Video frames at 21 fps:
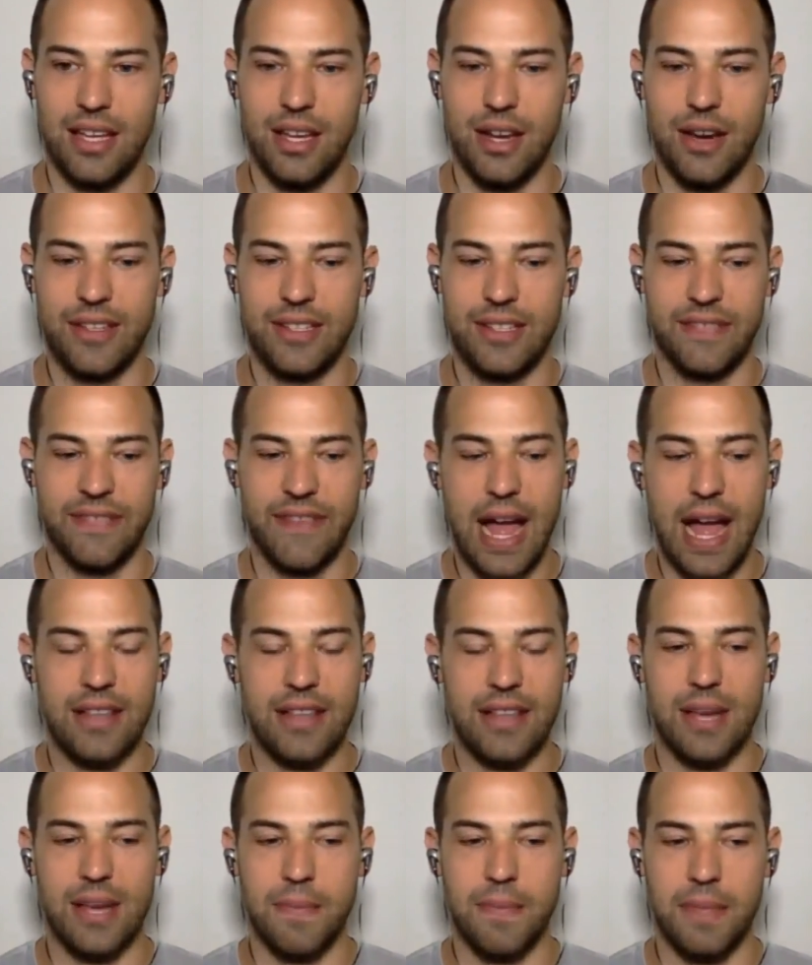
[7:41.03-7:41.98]
is to
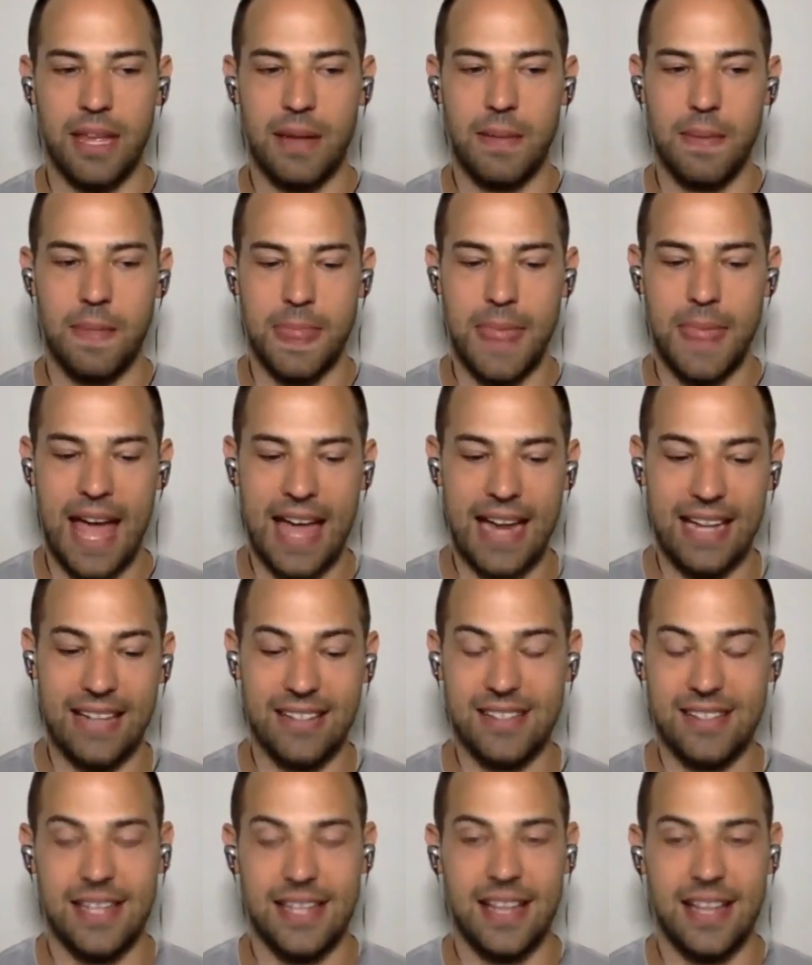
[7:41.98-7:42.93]
find something that
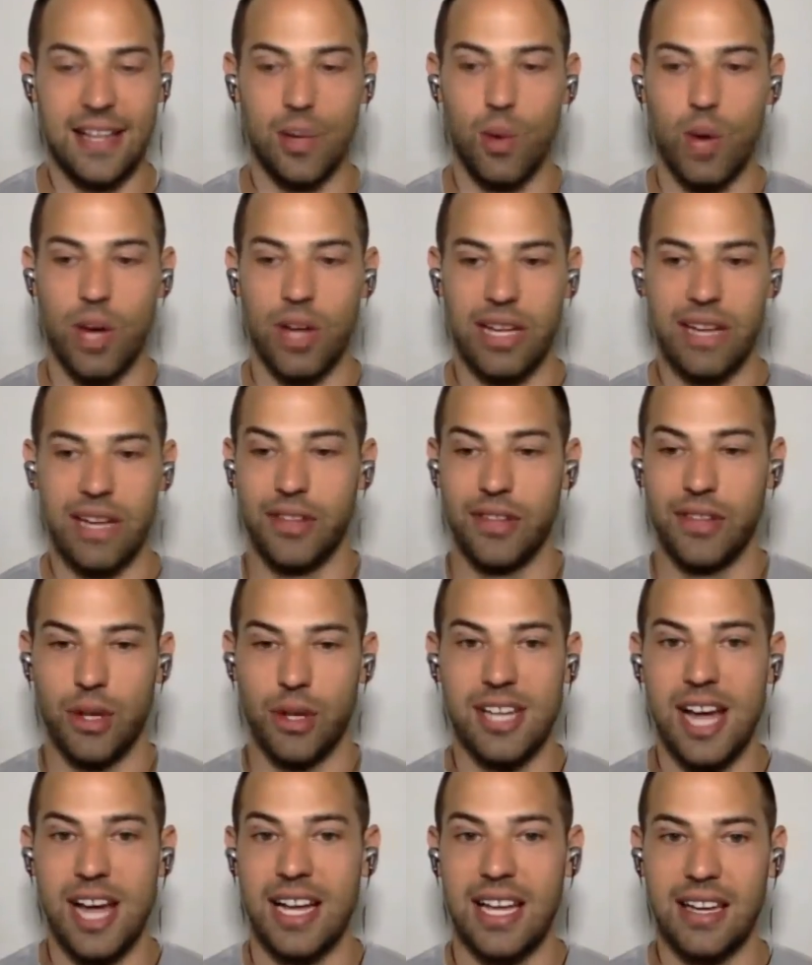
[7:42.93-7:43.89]
it's selling well, even though
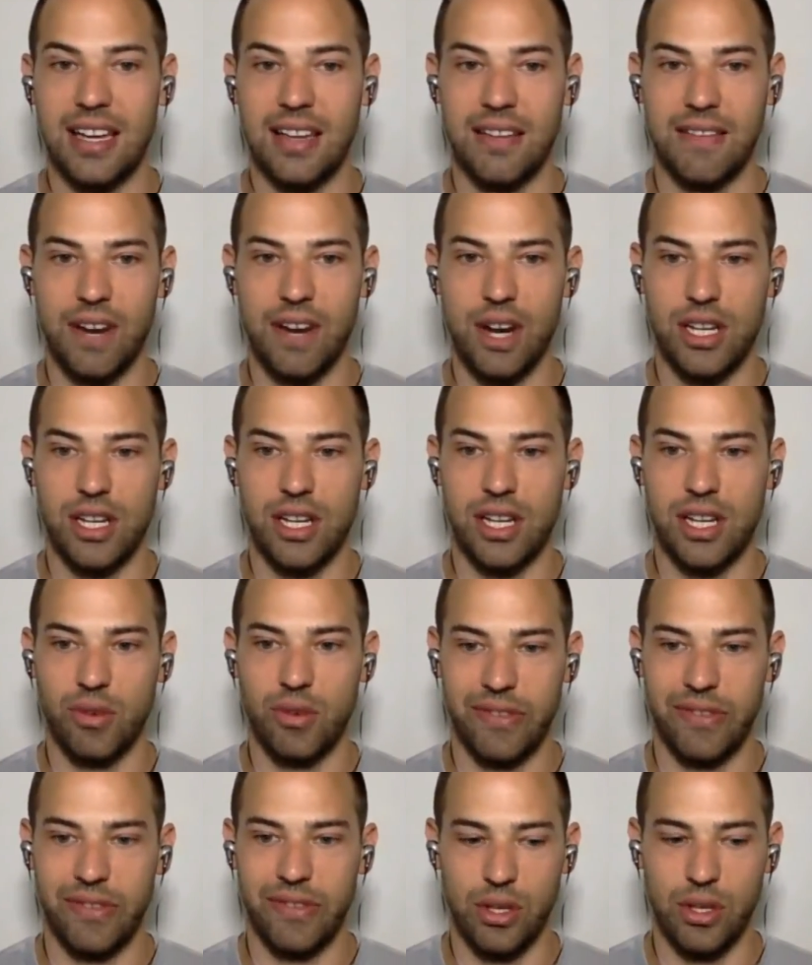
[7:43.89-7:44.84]
it's not getting very good
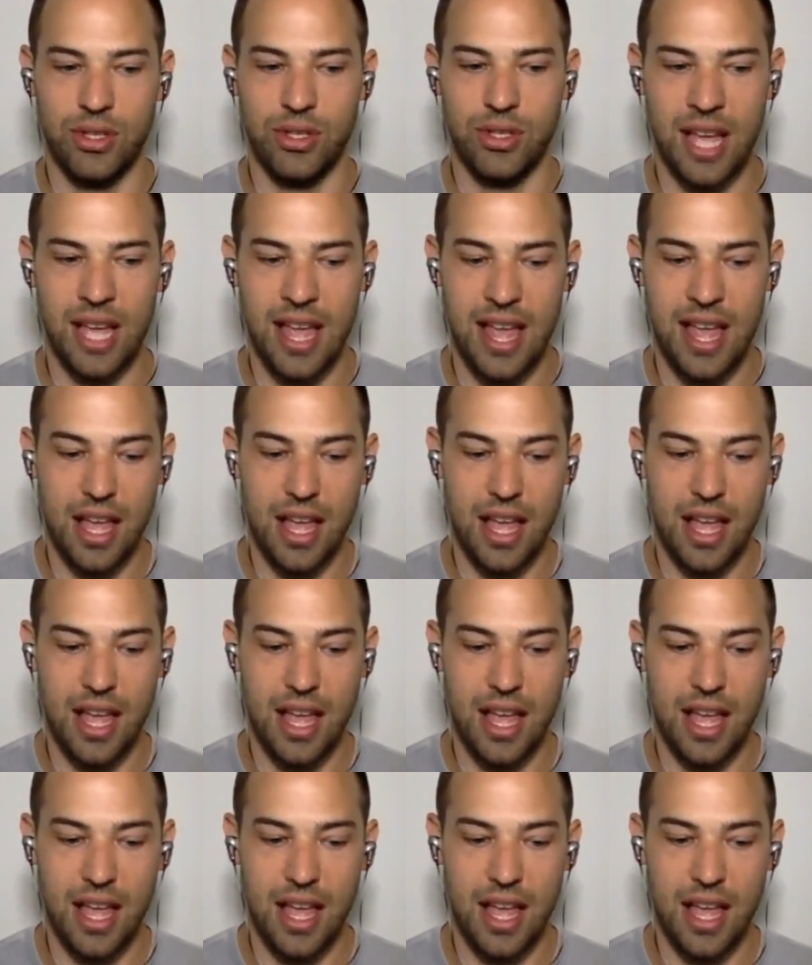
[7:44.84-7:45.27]
reviews.